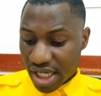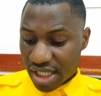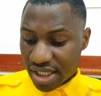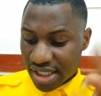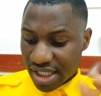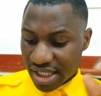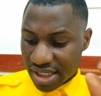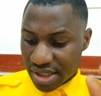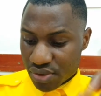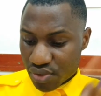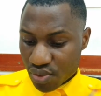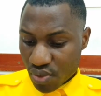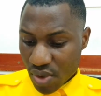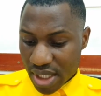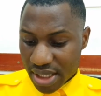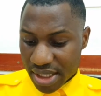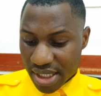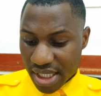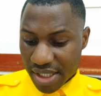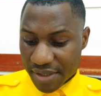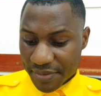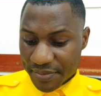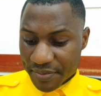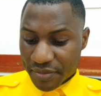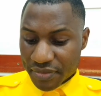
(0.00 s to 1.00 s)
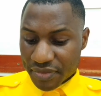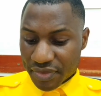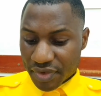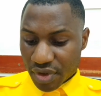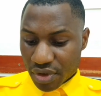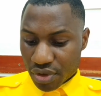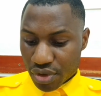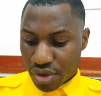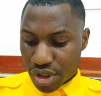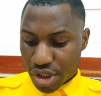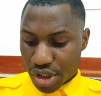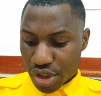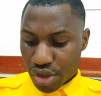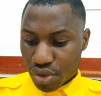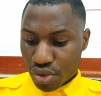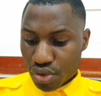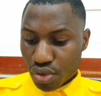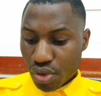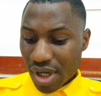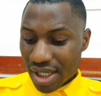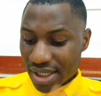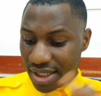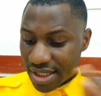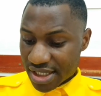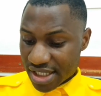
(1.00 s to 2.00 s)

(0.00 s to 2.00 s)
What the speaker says: and that is one thing you need to know.